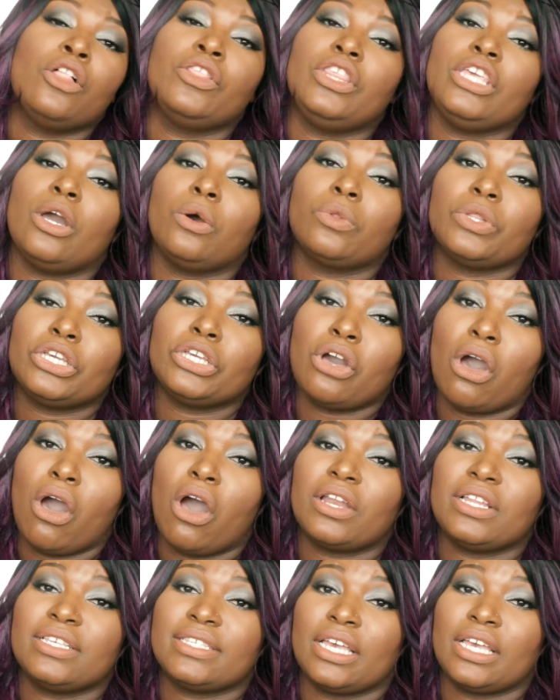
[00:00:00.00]
The only
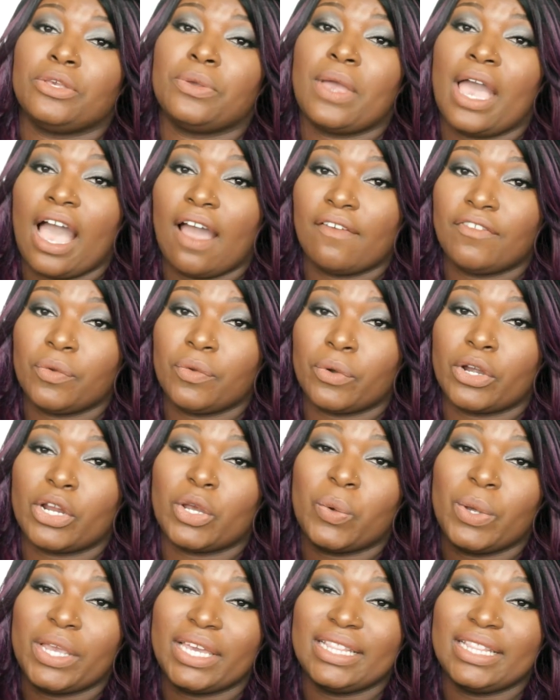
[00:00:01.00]
con is that you have to work
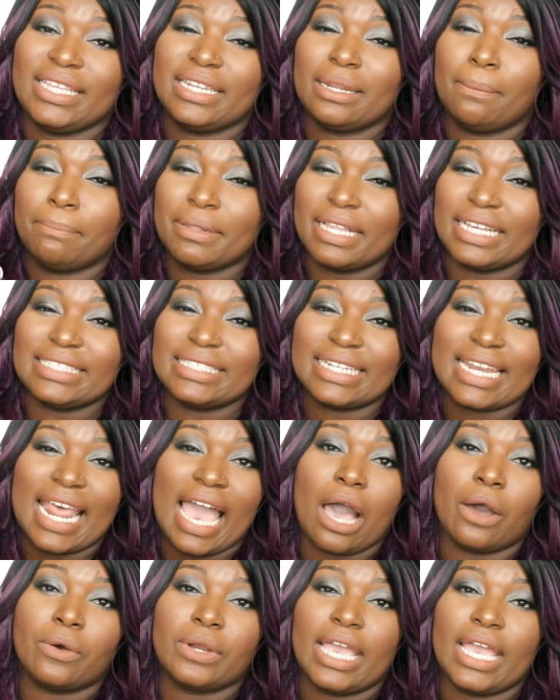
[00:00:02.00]
quickly to blend it
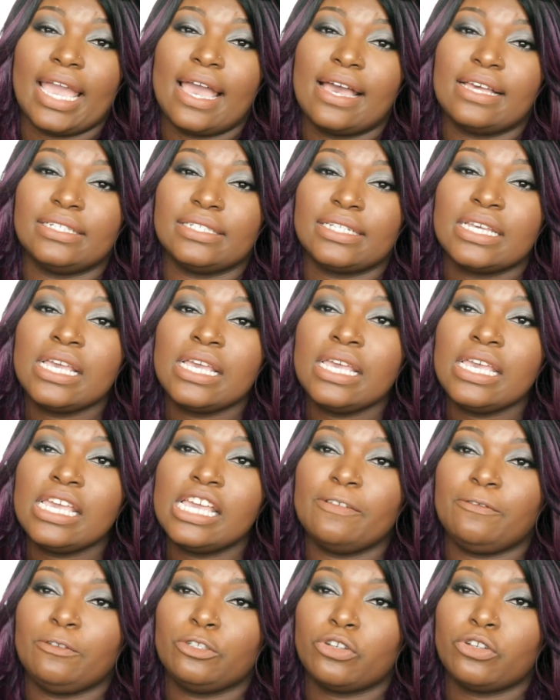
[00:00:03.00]
out, and
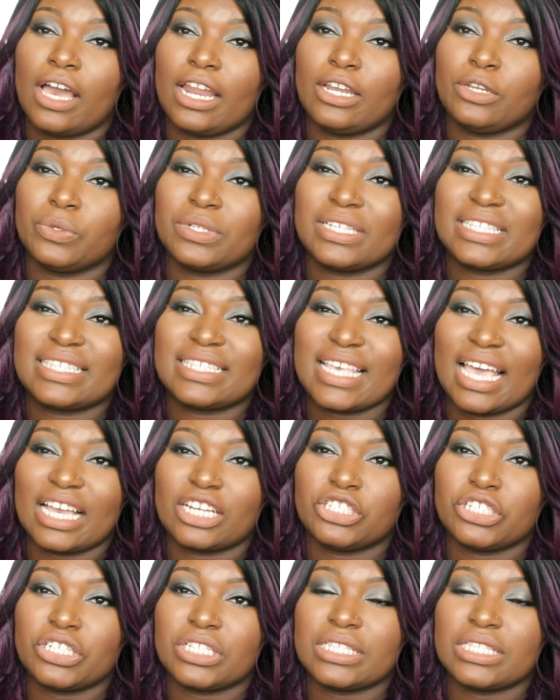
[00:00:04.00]
if you try to do it in
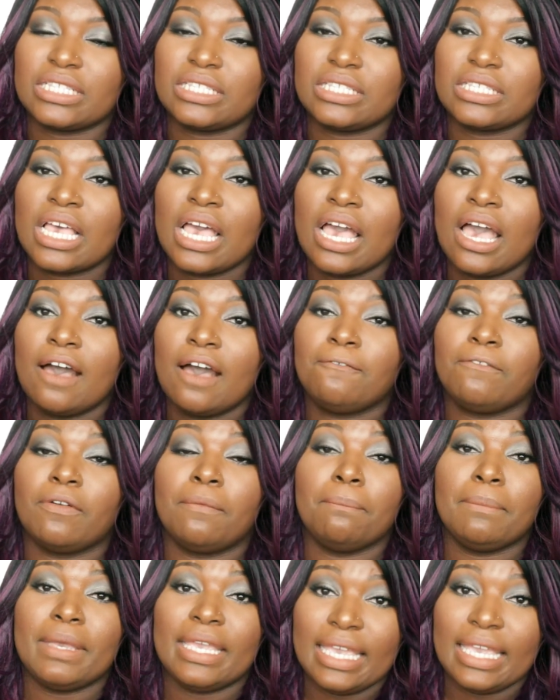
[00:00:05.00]
sections, for
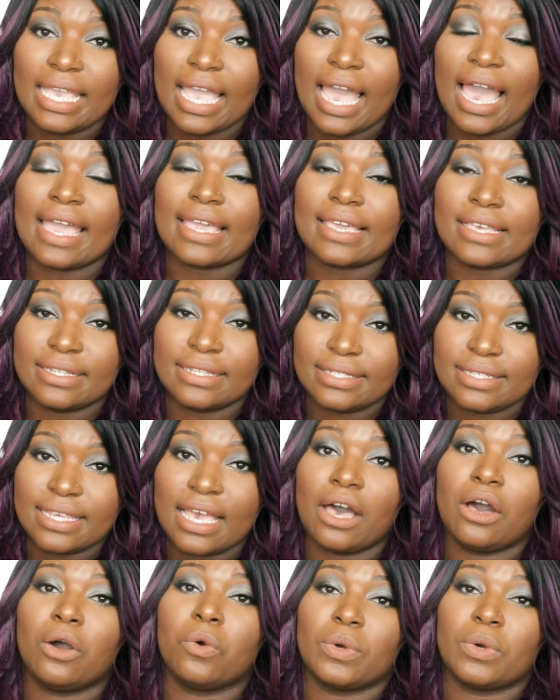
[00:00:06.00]
me, I can
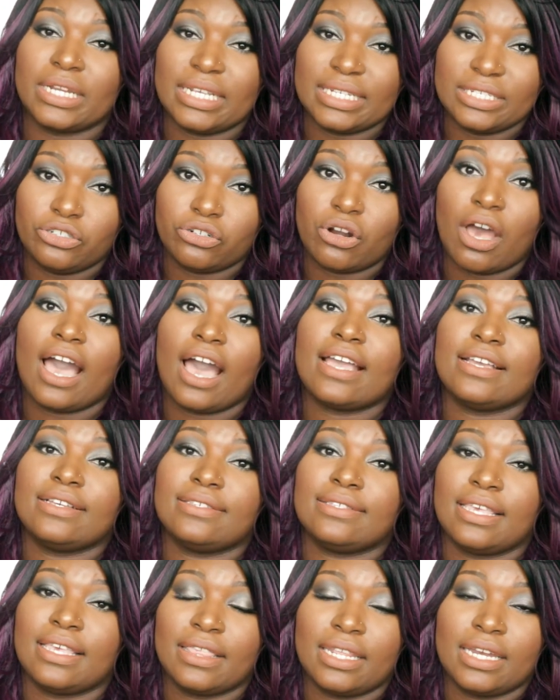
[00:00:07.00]
tell when it
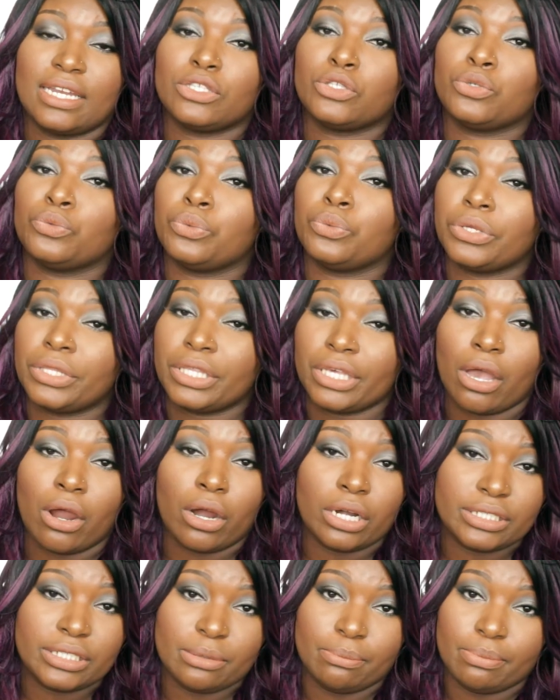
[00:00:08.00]
dries, and then it's really
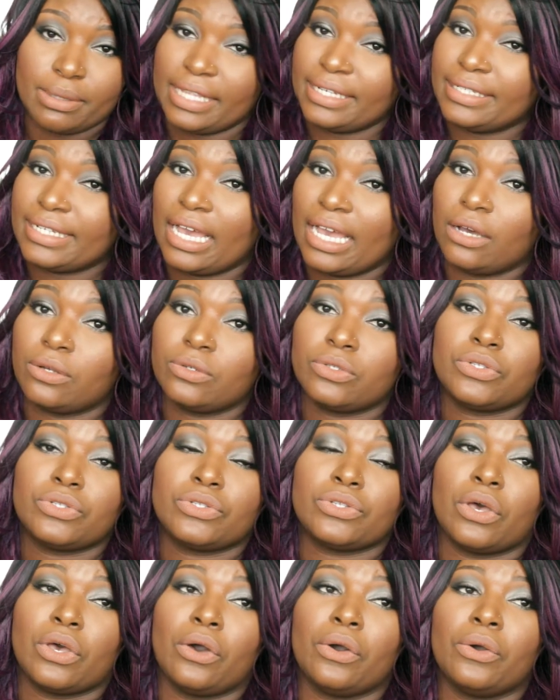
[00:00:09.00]
hard to blend out.
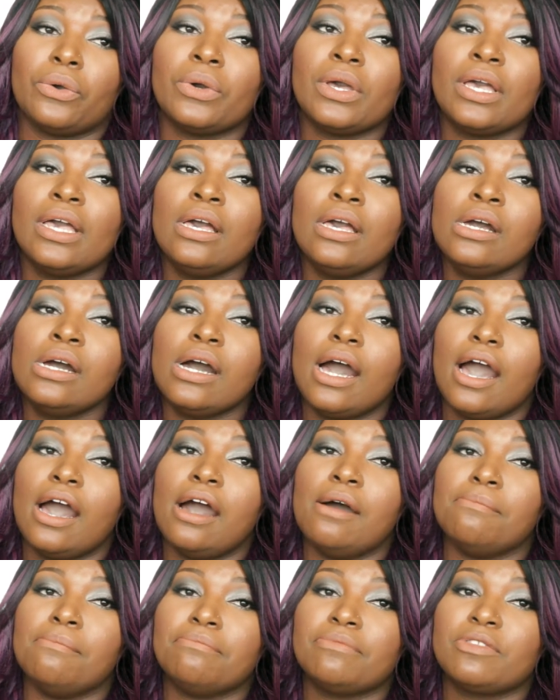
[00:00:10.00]
So
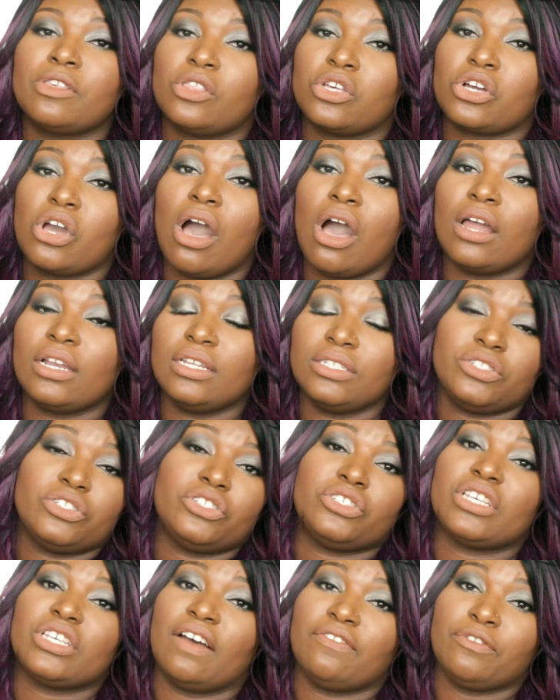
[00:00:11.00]
the con is you
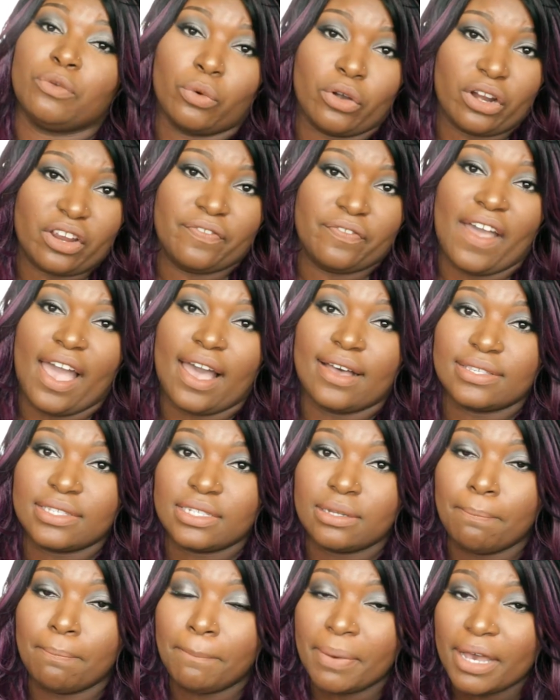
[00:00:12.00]
just have to work fast.